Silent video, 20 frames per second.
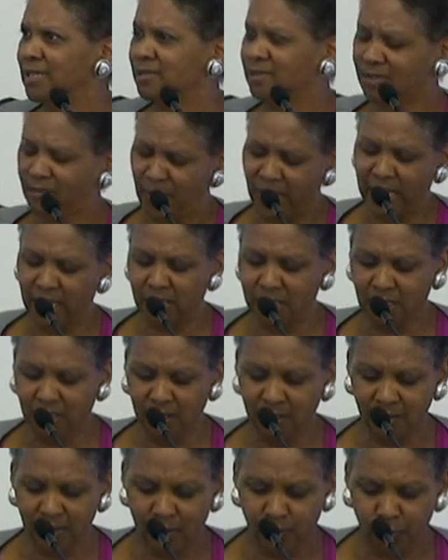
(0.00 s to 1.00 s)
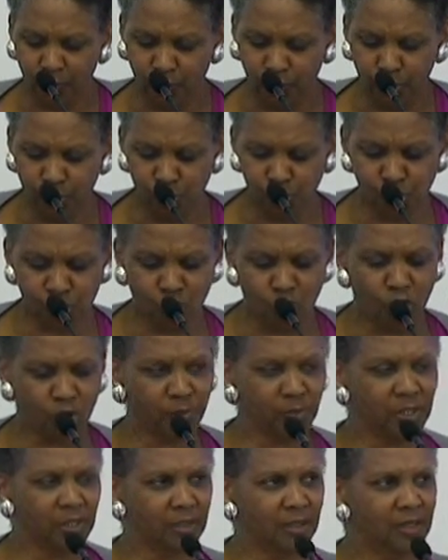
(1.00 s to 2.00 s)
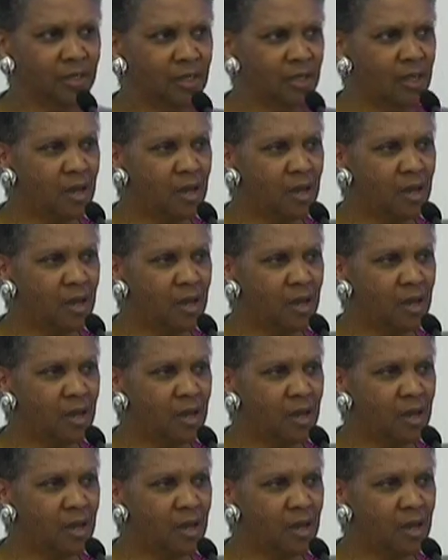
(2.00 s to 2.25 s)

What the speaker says: demanding that we reduce carbon,